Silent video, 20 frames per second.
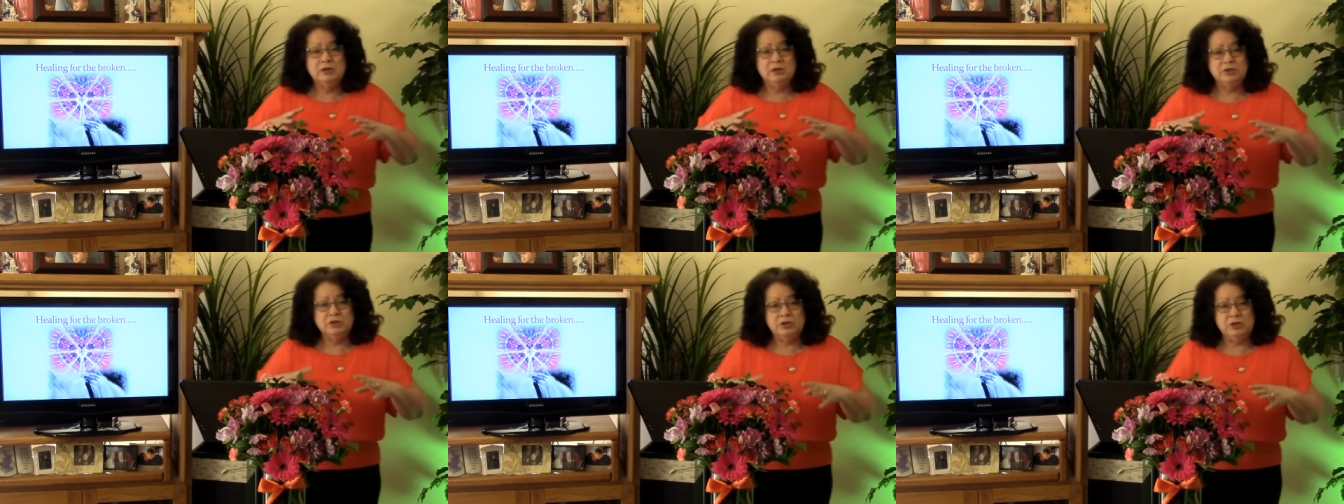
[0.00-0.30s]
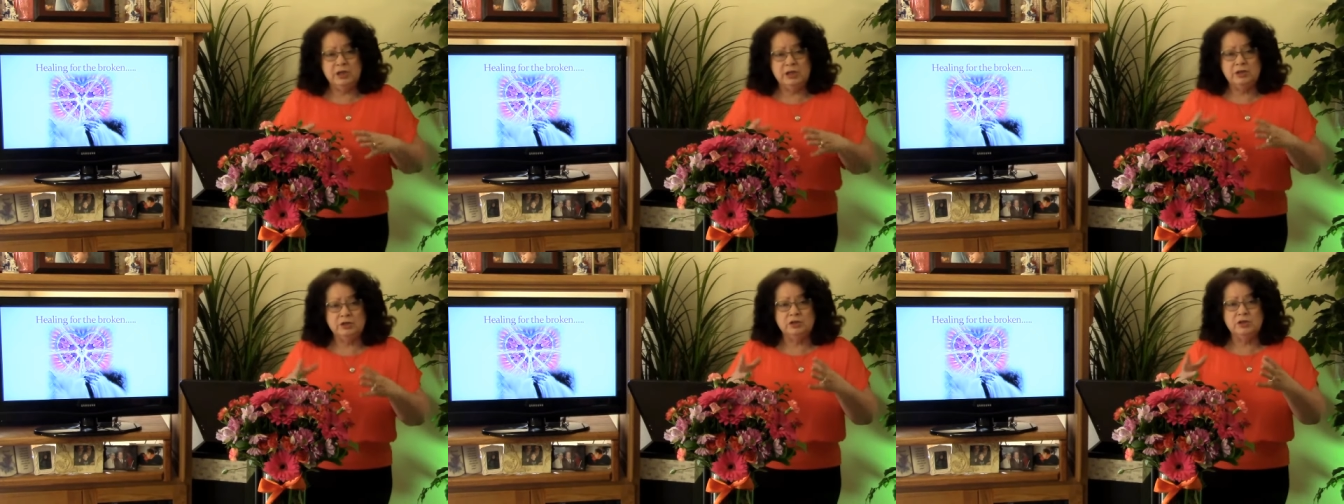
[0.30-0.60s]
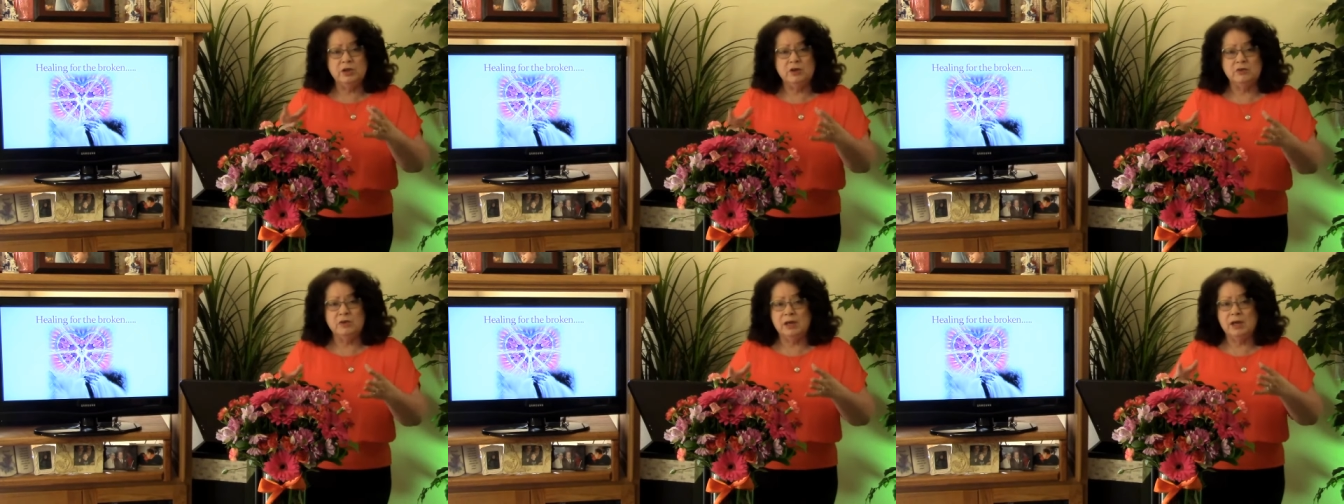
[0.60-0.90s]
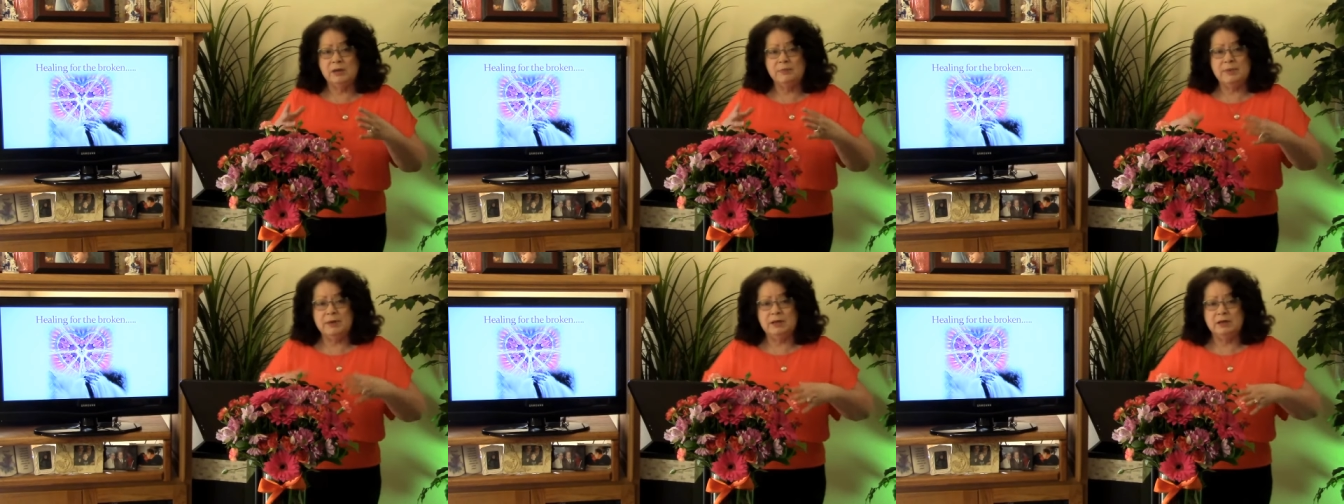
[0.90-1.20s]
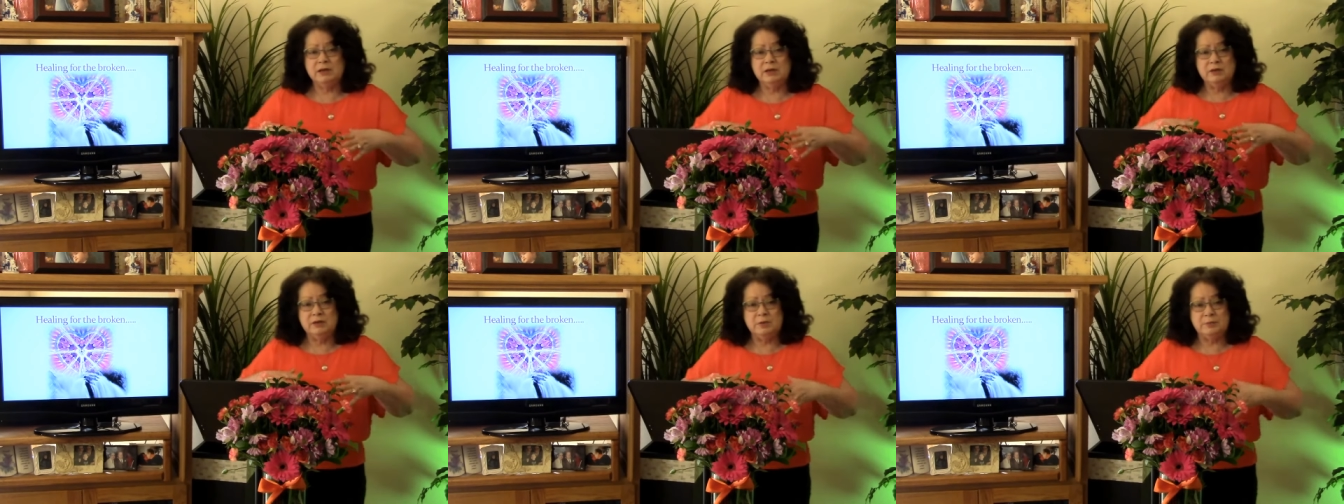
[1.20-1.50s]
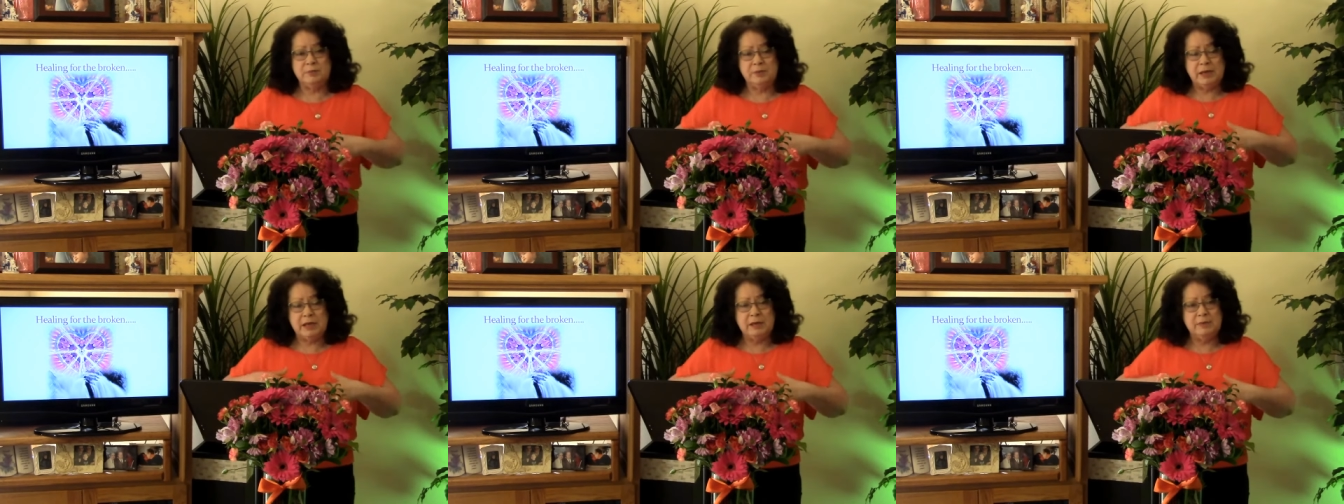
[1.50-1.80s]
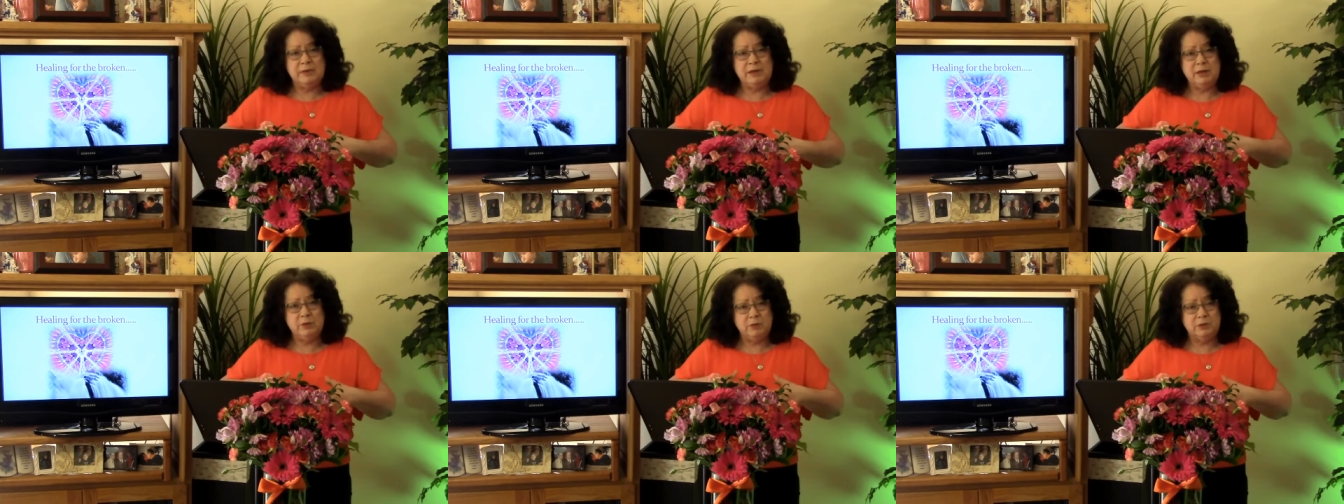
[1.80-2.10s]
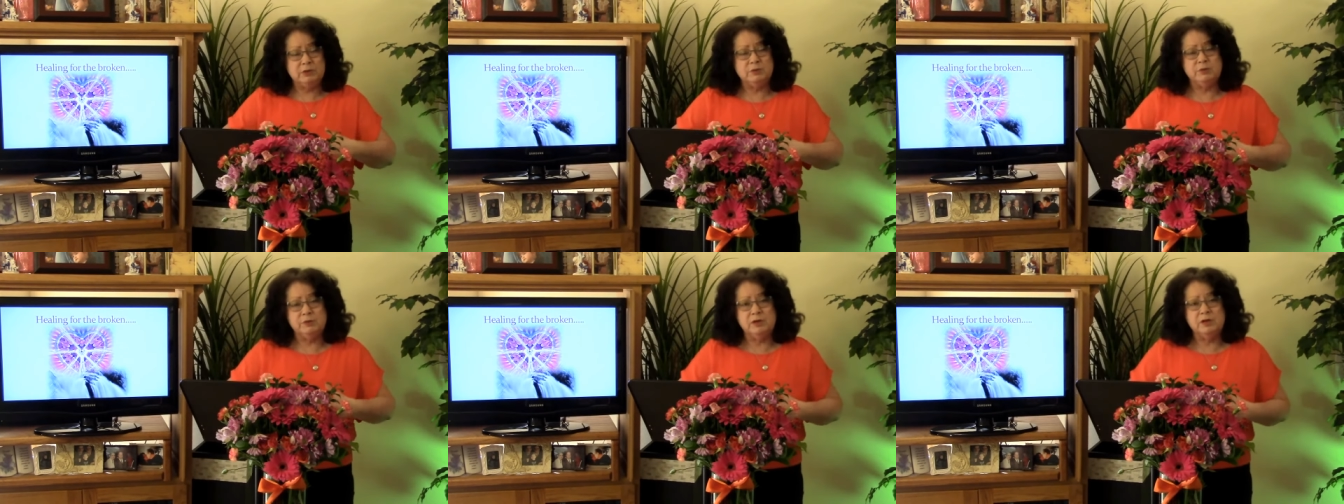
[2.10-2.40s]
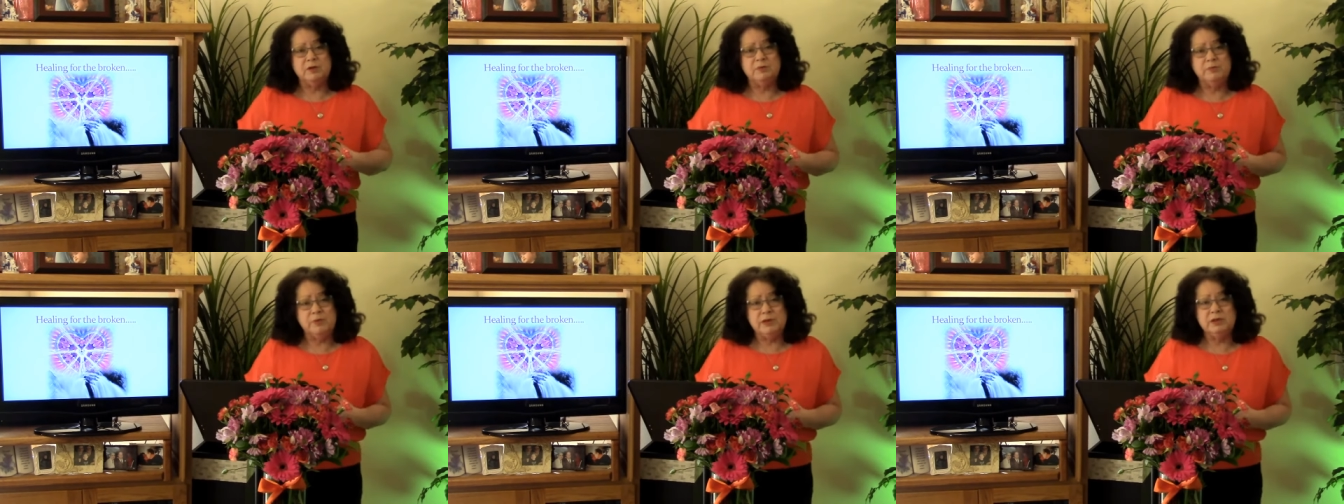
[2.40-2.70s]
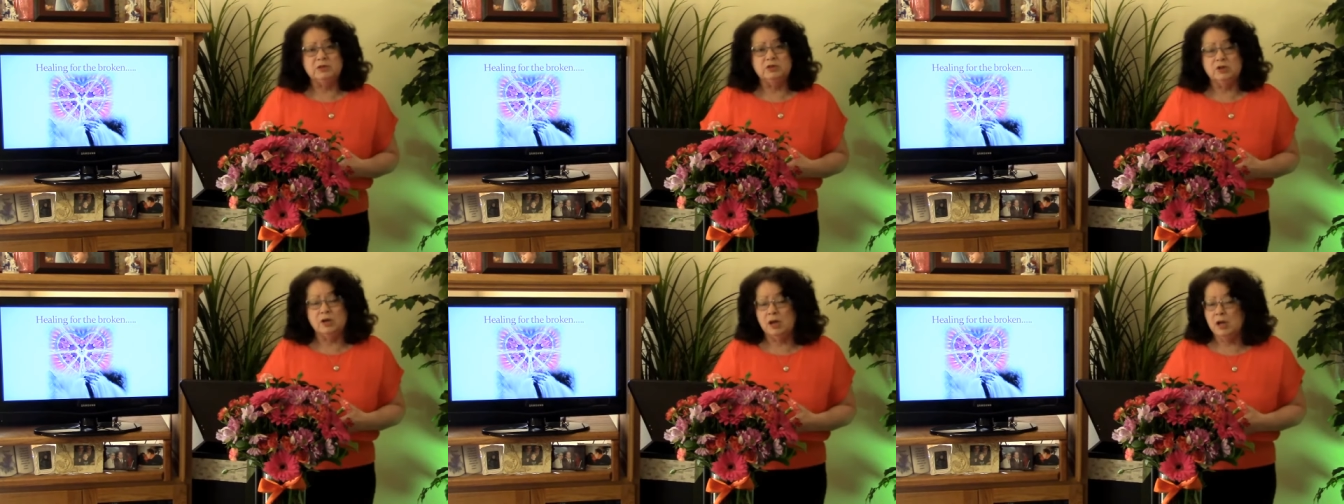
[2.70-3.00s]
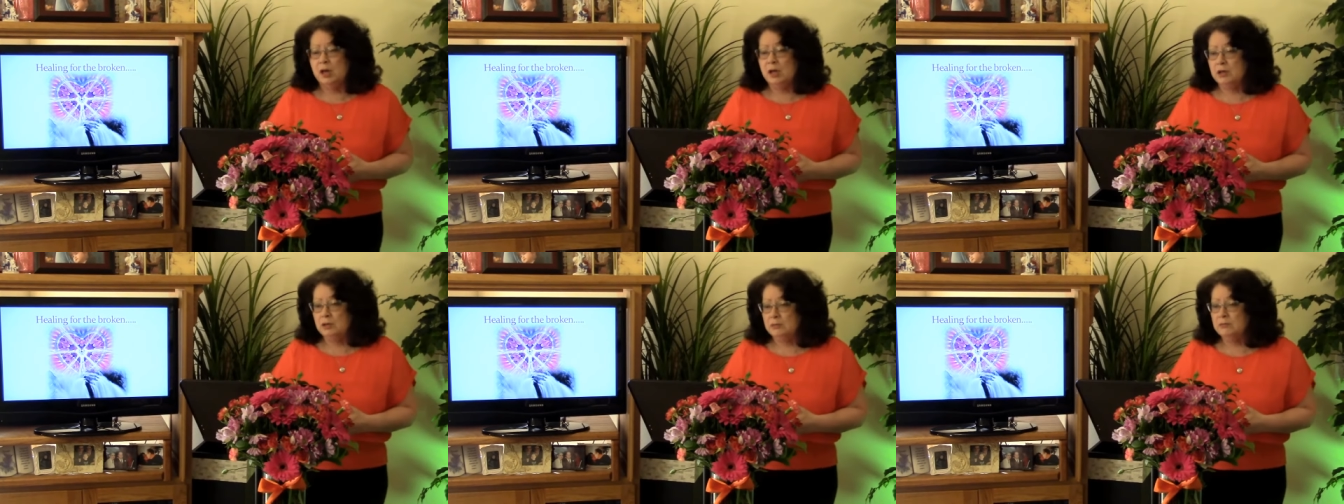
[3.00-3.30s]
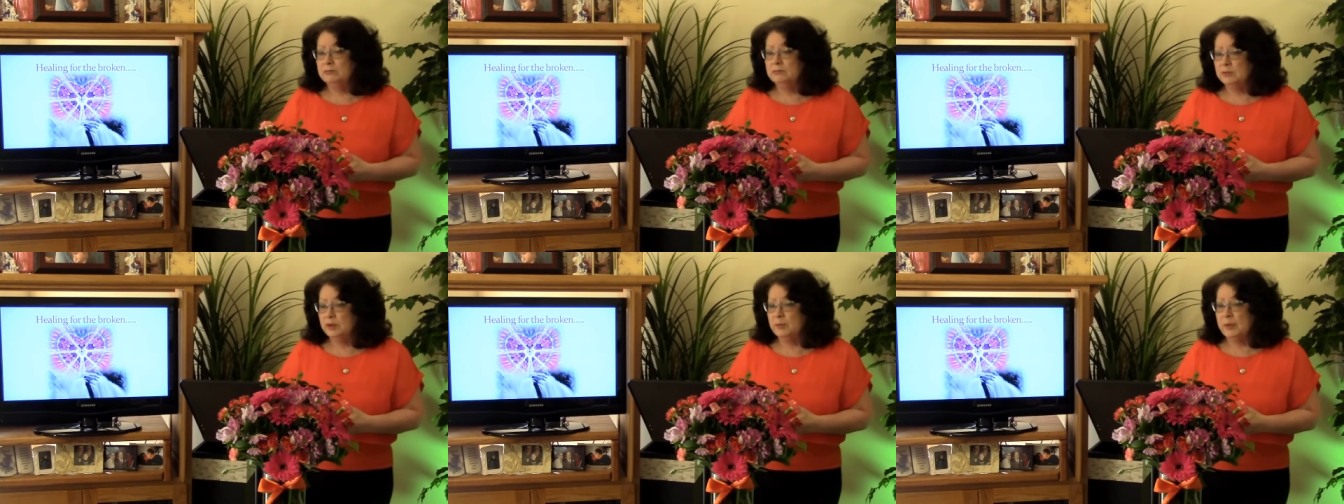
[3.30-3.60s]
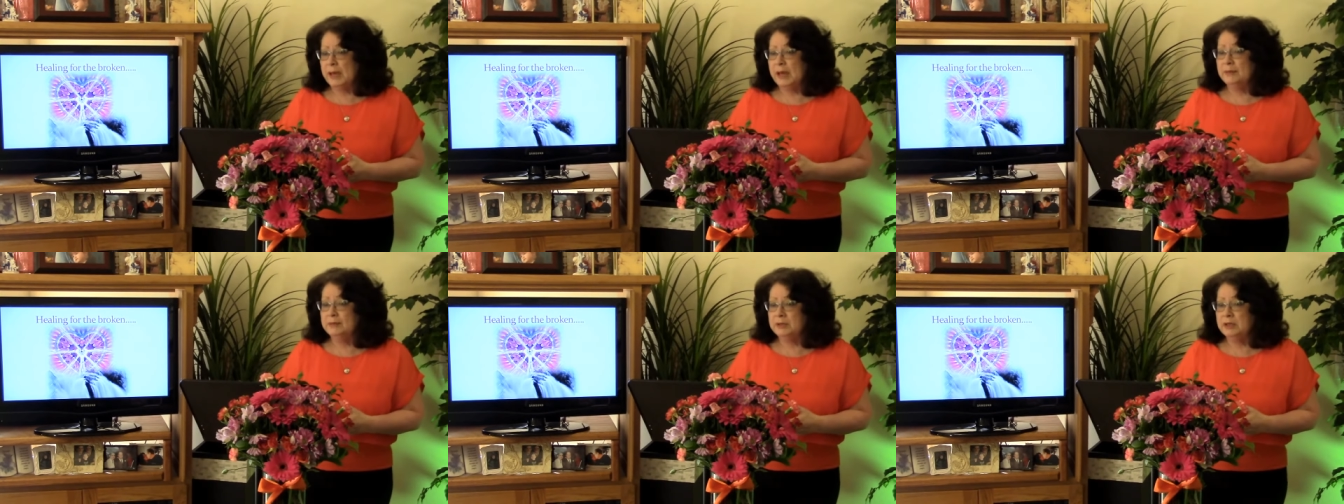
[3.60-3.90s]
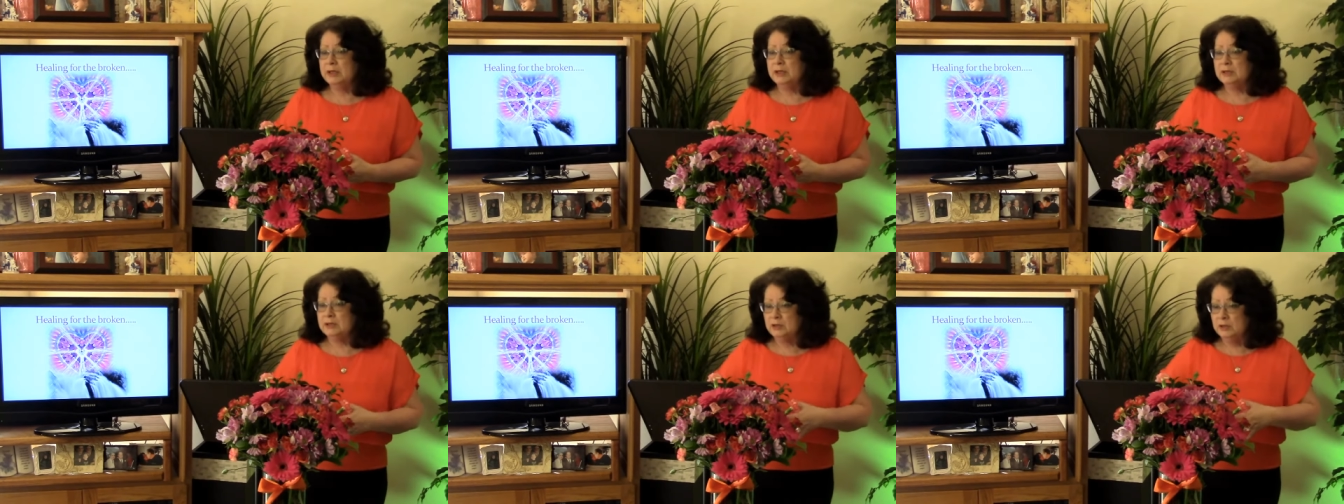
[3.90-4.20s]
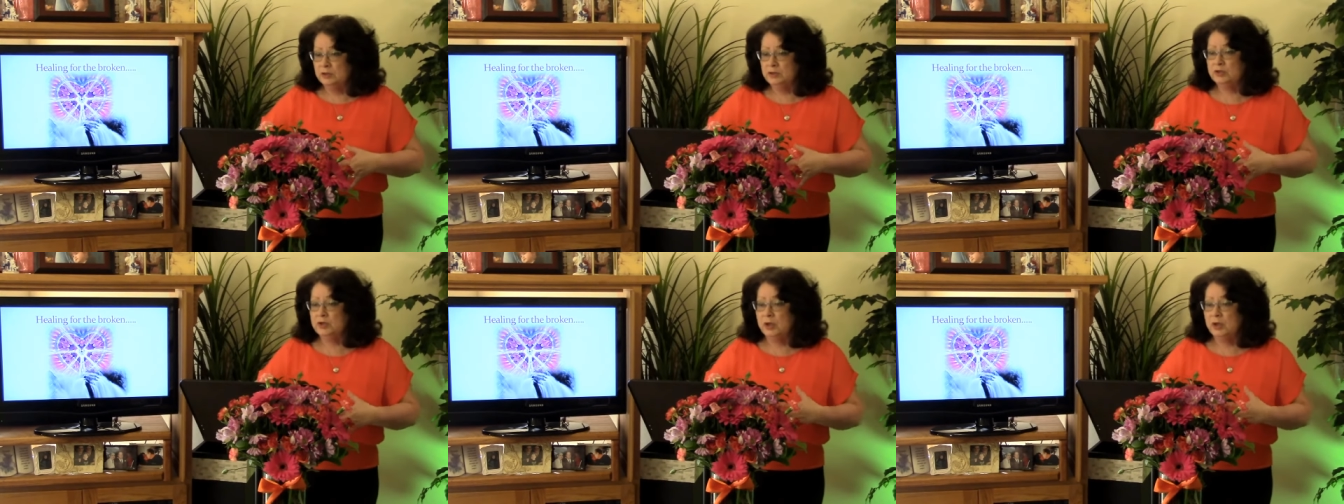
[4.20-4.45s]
she showed up, and the baby, which would have been John the Baptist, right.